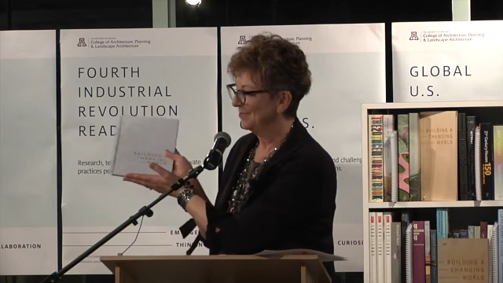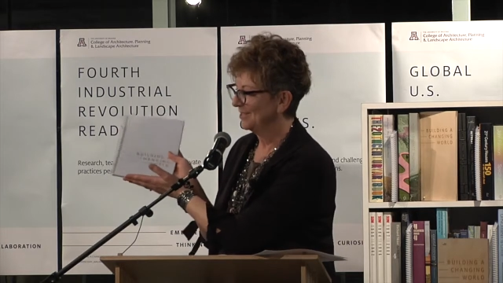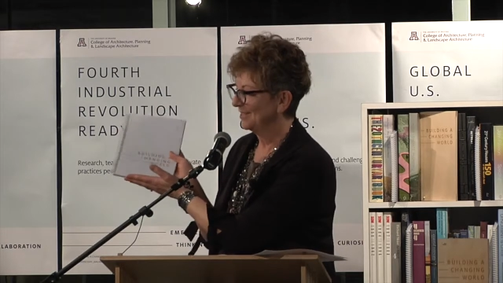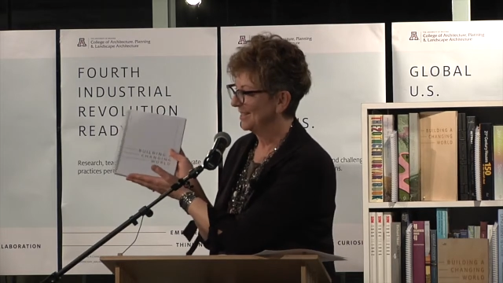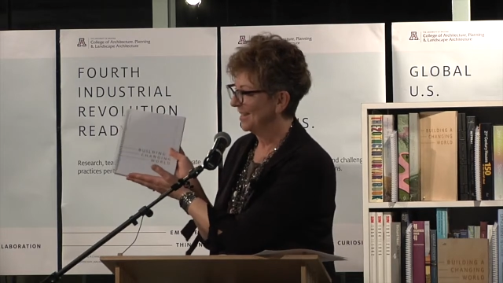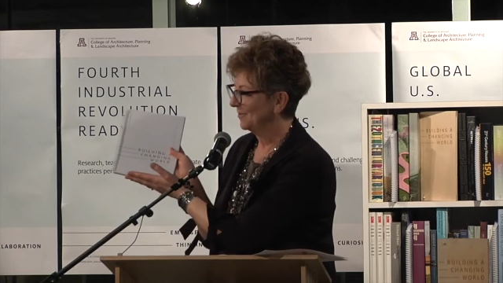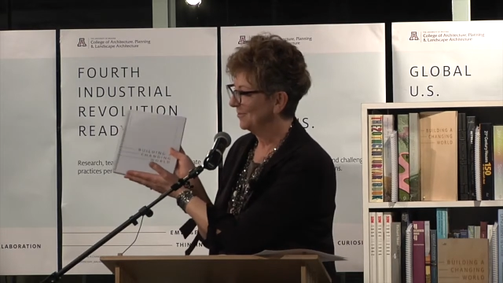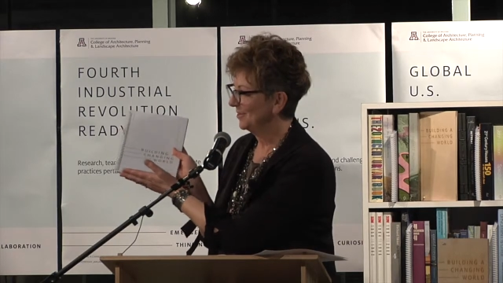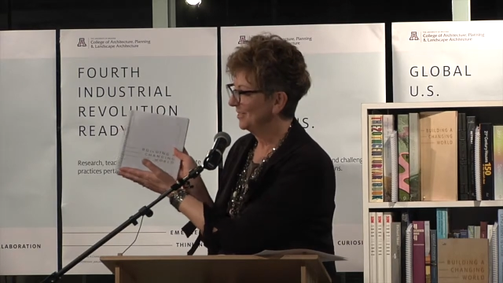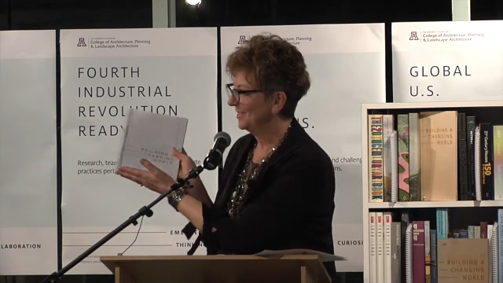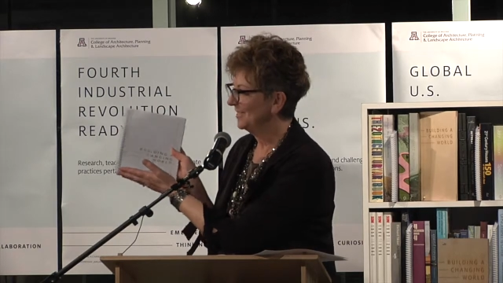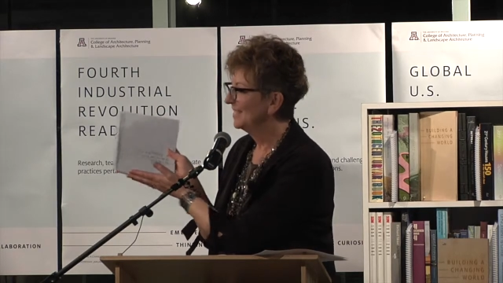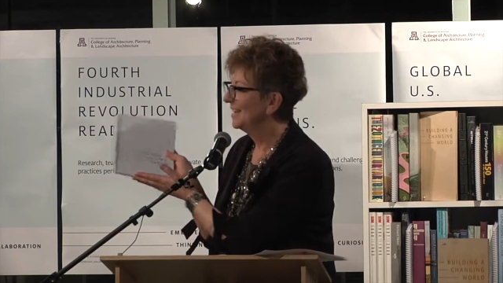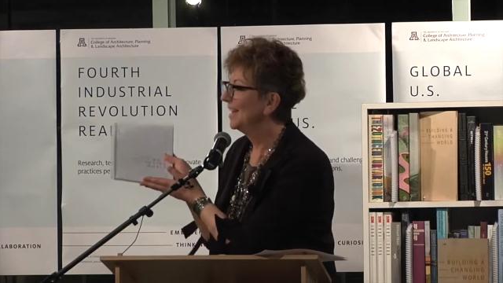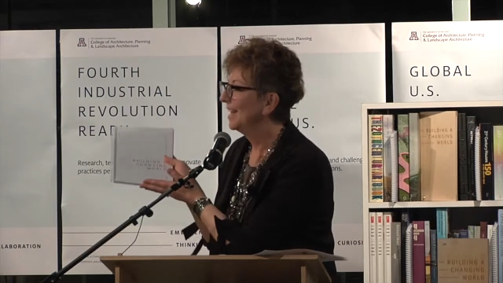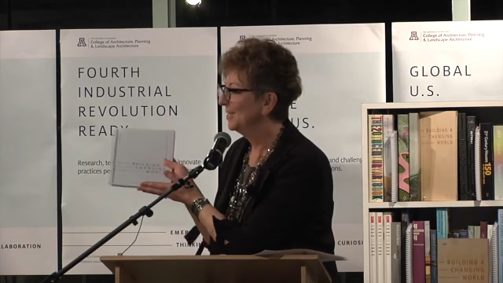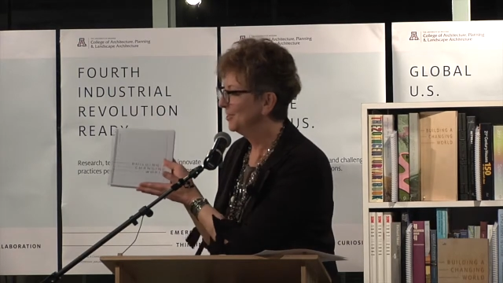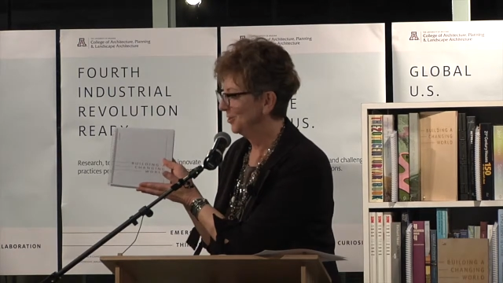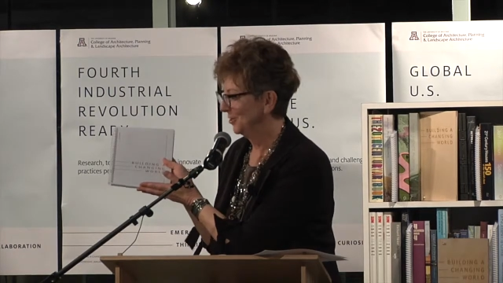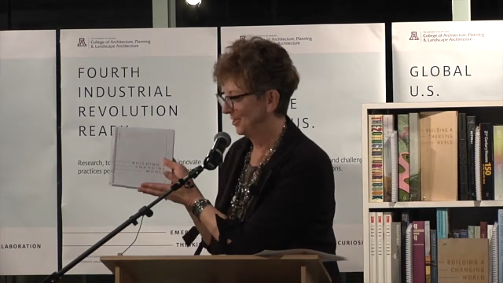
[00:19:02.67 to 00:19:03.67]
was
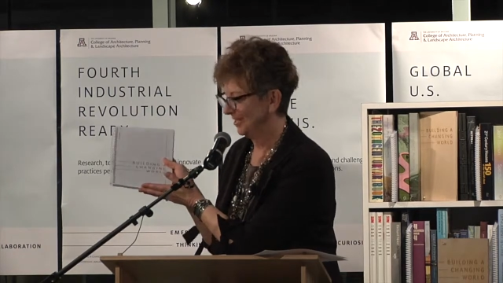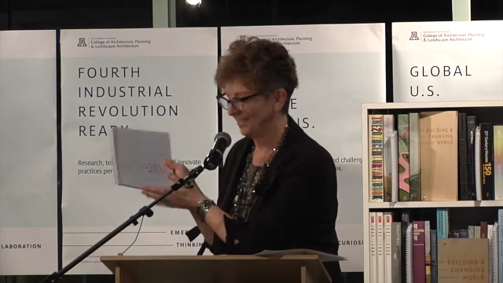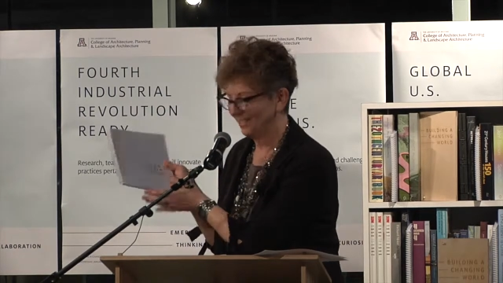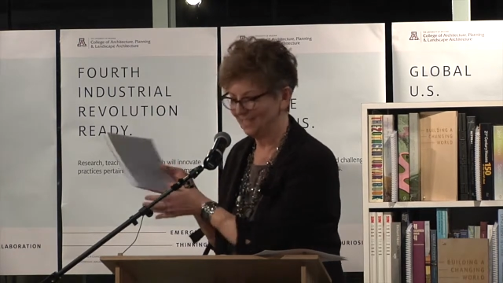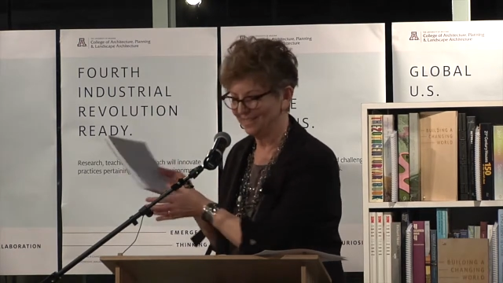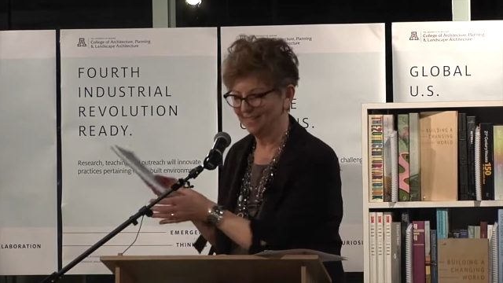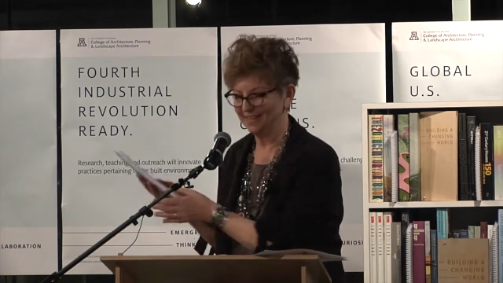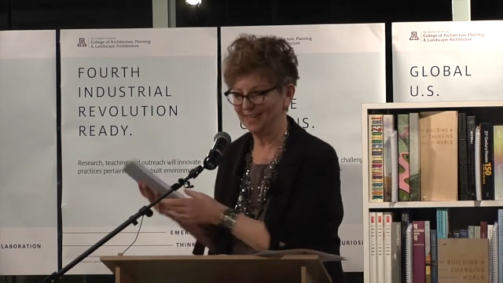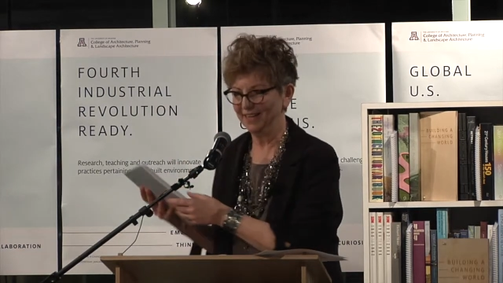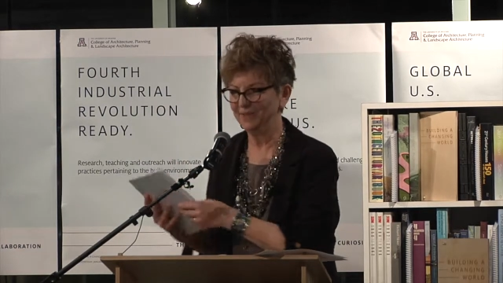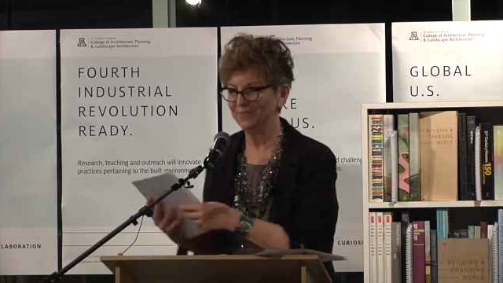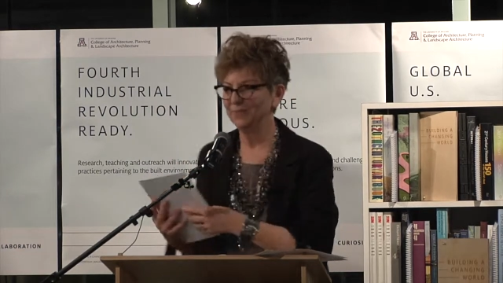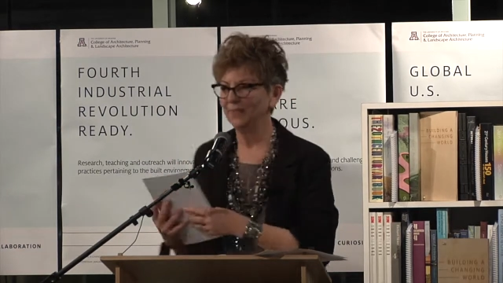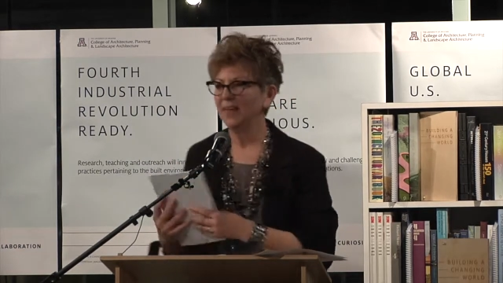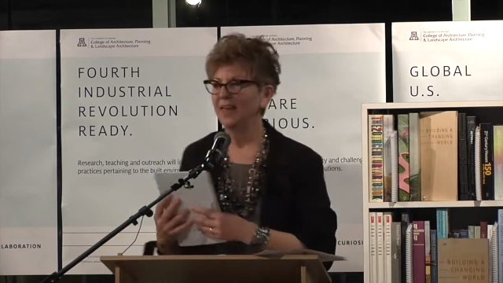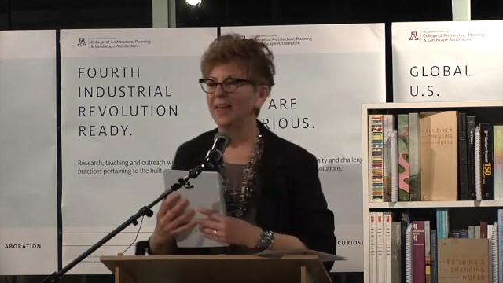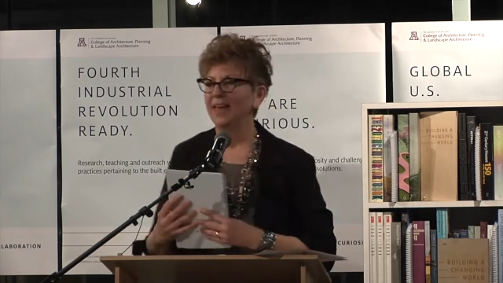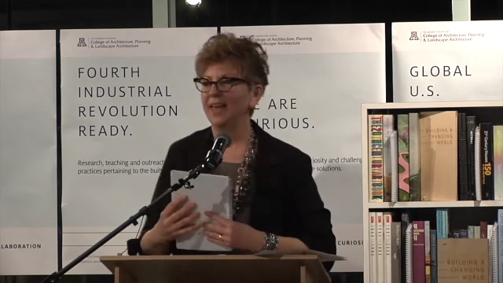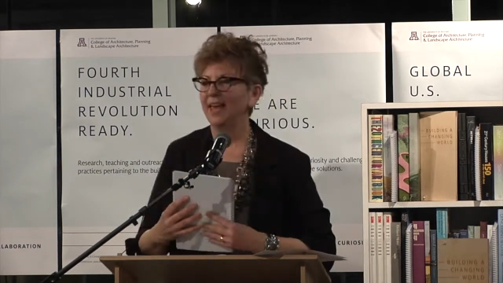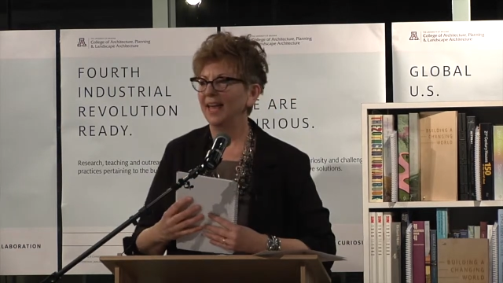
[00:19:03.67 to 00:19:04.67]
intentionally done.